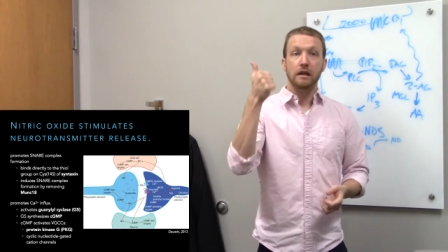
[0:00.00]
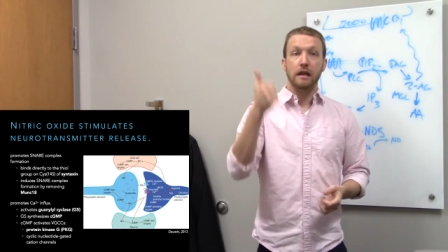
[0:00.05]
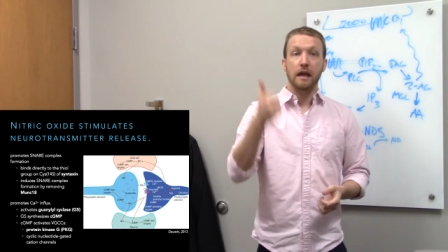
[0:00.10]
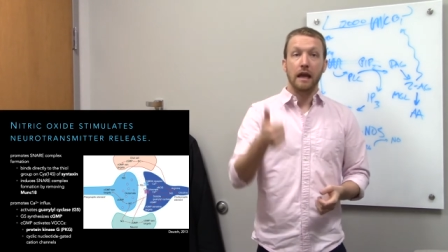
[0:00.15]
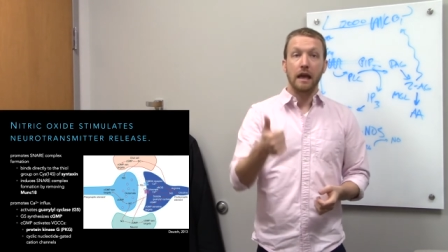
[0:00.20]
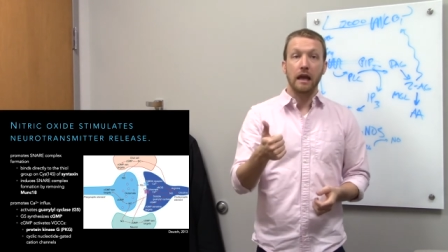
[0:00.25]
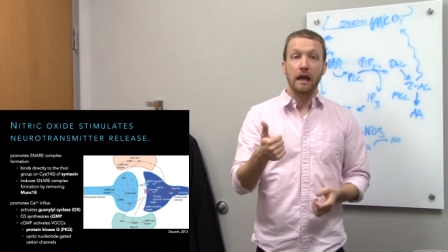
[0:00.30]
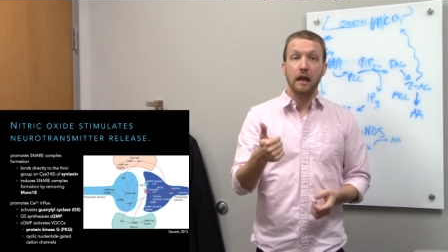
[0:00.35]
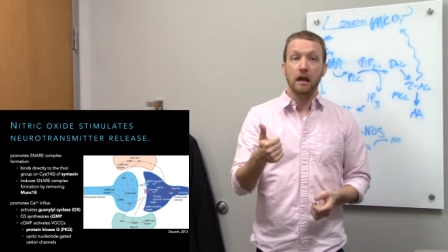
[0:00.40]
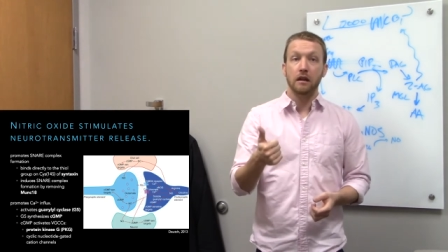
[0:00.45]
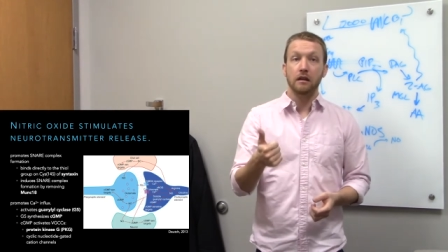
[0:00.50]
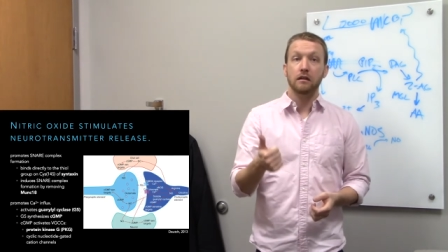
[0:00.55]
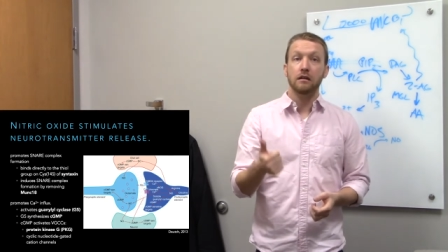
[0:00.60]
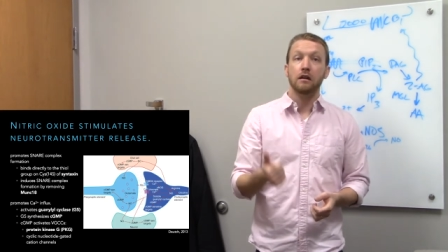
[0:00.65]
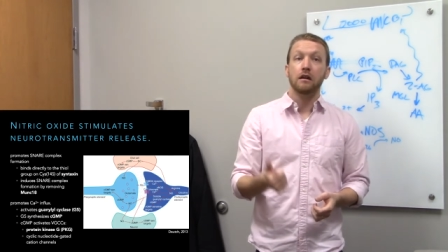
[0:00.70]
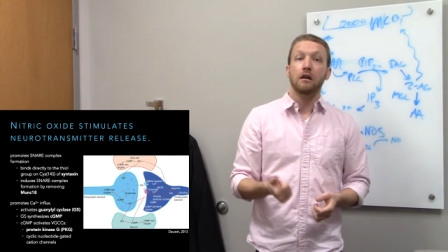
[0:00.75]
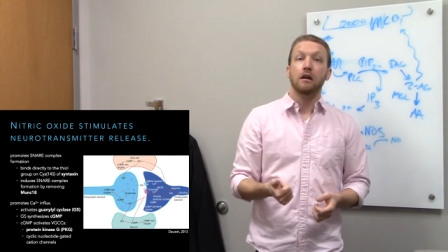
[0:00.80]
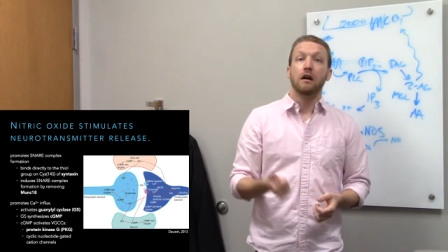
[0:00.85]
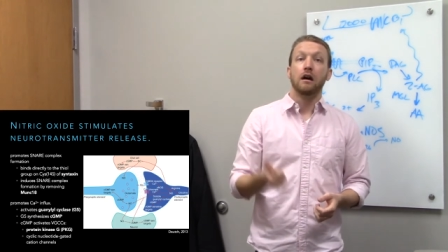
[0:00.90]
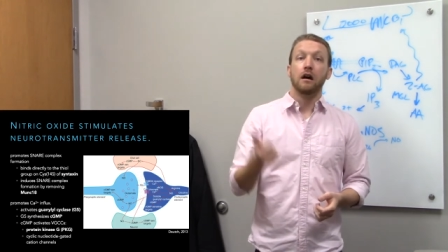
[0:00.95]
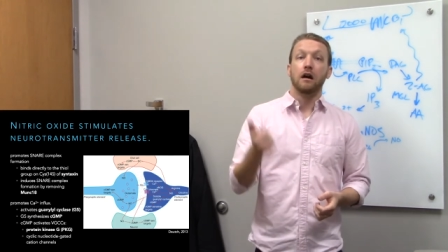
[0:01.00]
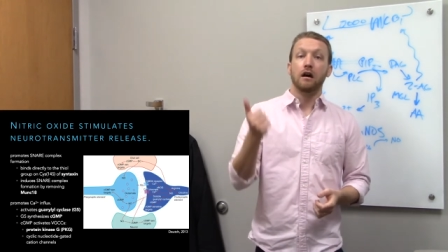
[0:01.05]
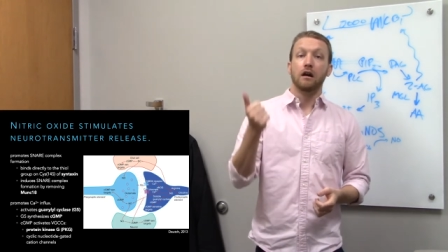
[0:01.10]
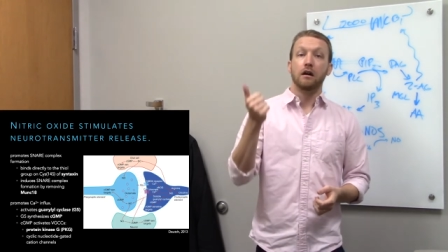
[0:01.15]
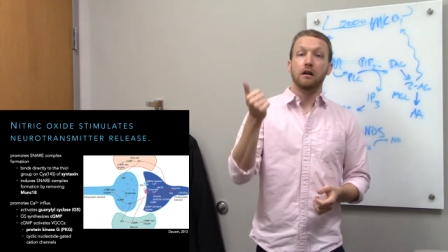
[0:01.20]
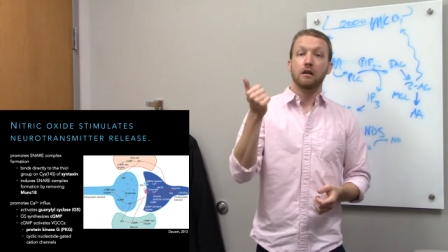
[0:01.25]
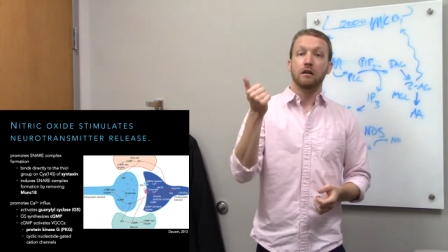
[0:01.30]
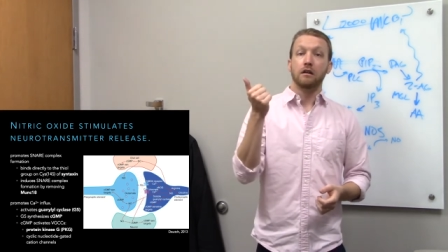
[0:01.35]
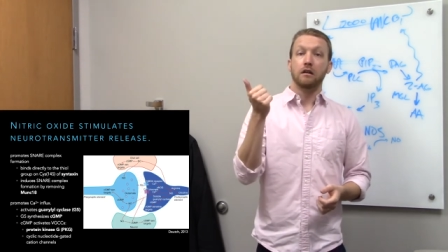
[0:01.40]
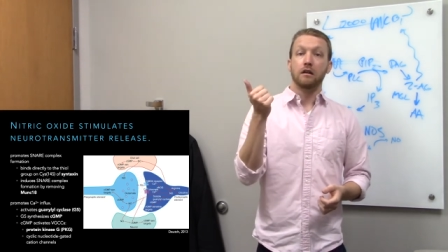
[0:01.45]
and
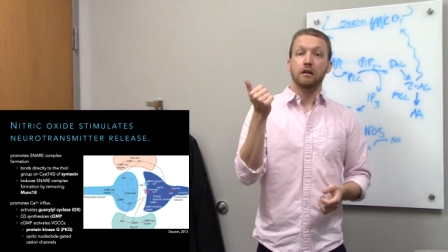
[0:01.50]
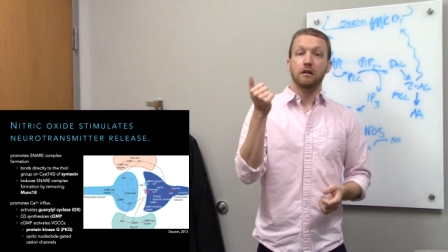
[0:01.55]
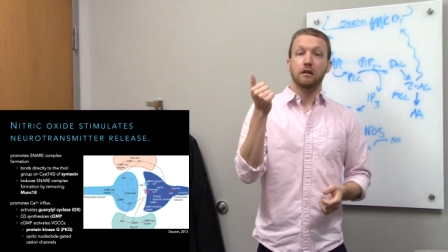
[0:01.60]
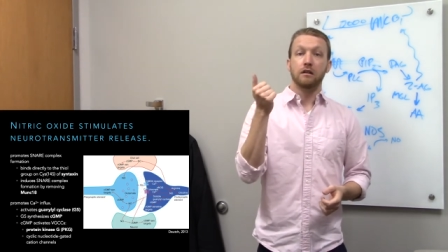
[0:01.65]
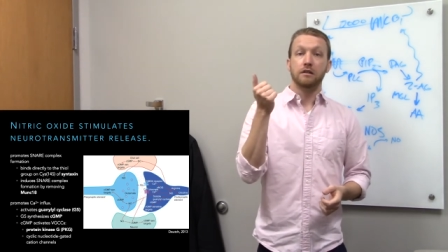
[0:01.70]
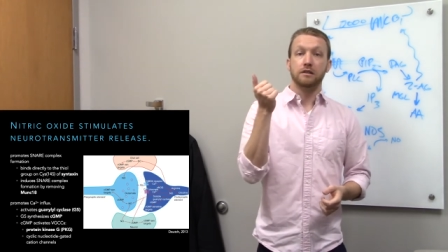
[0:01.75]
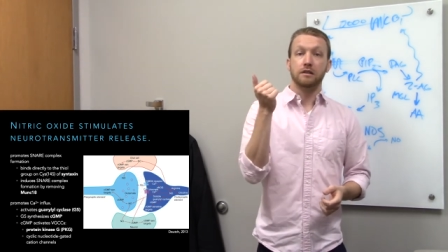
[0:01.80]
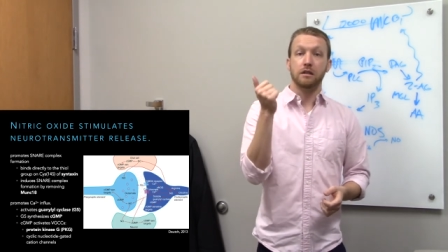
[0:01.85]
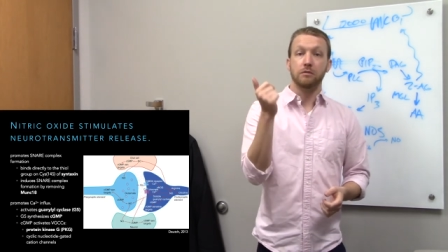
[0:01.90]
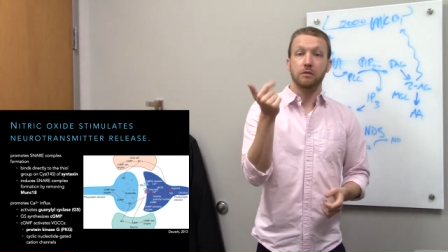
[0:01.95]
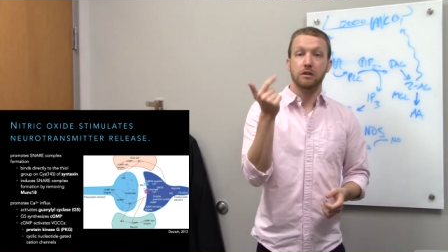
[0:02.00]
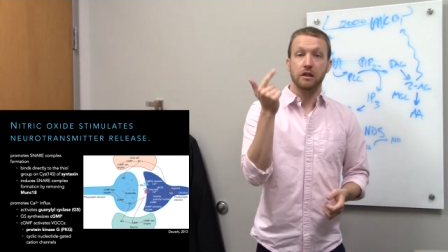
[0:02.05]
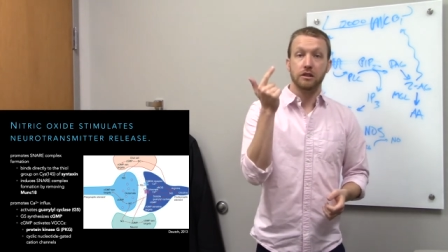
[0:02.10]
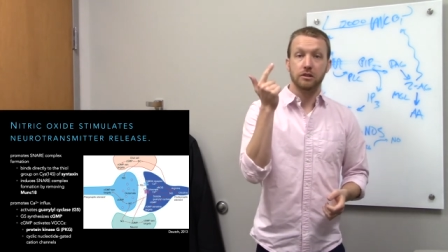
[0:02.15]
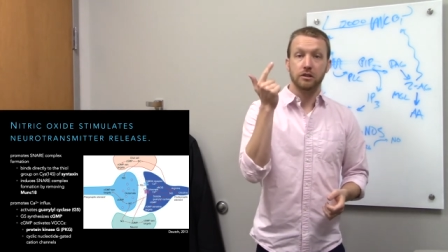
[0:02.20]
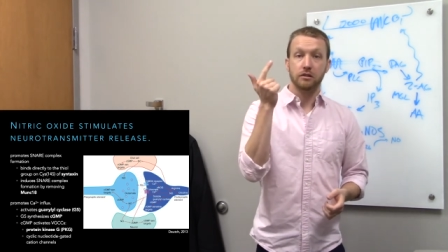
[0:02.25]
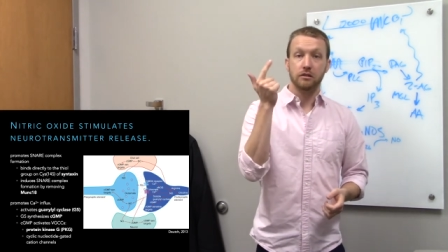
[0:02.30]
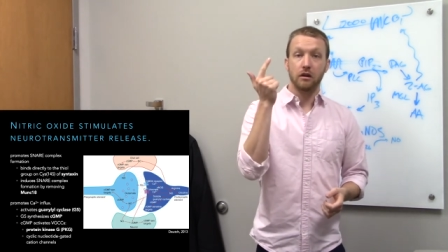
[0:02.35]
uh, uh stimulation